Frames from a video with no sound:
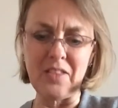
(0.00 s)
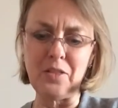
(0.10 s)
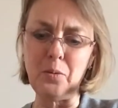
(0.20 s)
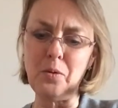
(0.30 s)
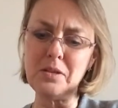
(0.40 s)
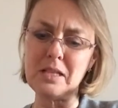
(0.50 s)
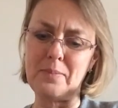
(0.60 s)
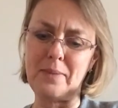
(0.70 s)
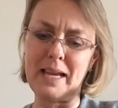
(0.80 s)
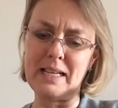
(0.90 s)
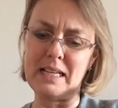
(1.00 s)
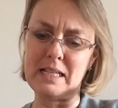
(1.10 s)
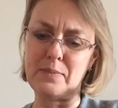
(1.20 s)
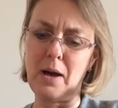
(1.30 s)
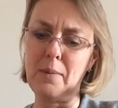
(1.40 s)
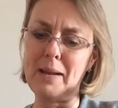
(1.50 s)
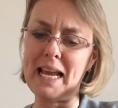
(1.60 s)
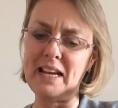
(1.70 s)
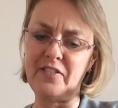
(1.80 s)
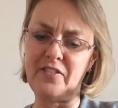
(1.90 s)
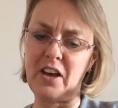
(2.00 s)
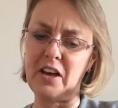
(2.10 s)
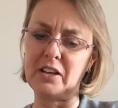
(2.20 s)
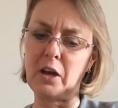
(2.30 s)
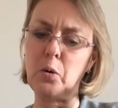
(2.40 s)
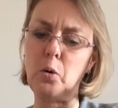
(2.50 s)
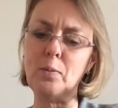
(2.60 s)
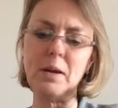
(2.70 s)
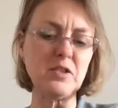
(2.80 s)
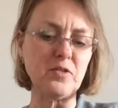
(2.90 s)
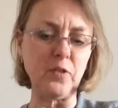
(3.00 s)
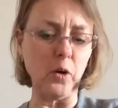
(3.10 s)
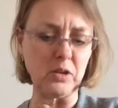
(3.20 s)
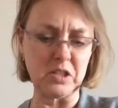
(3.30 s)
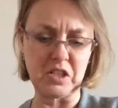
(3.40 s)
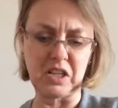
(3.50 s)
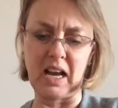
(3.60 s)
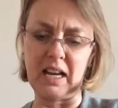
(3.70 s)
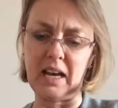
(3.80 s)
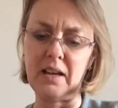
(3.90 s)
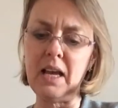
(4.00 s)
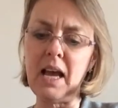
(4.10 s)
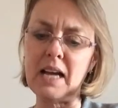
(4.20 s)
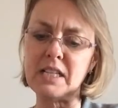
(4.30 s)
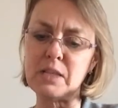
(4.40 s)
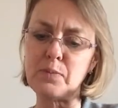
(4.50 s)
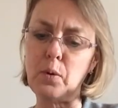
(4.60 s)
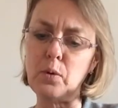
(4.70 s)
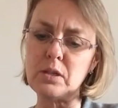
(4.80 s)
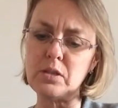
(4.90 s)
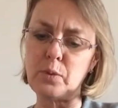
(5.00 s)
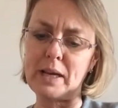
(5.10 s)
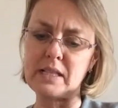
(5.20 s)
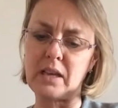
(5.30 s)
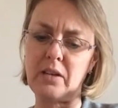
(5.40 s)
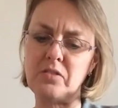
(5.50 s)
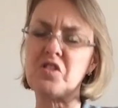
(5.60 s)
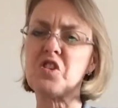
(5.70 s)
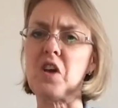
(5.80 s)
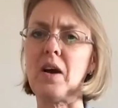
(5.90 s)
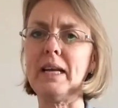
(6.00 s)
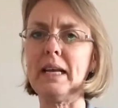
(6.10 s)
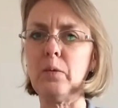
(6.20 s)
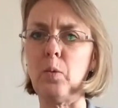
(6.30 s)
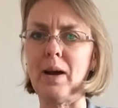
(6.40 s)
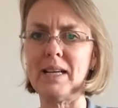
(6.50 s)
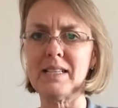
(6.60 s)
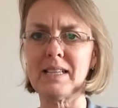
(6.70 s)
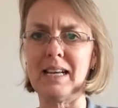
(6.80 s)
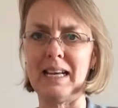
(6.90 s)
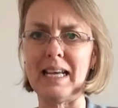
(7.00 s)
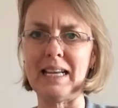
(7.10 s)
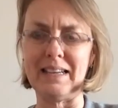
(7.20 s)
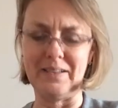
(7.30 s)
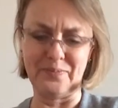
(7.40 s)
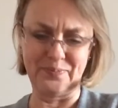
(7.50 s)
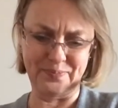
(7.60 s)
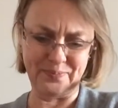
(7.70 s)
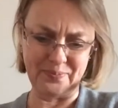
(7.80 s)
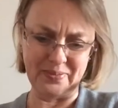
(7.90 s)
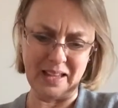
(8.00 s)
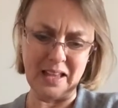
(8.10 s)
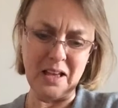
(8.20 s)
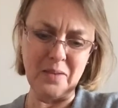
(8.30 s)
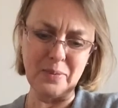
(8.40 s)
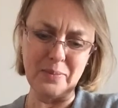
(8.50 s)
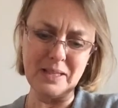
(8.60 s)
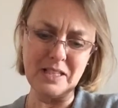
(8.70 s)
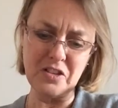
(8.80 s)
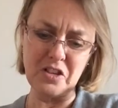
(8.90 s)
The water made his marmalade fur go almost fox colour, and his paws and waistcoat shining white clean. But Mrs.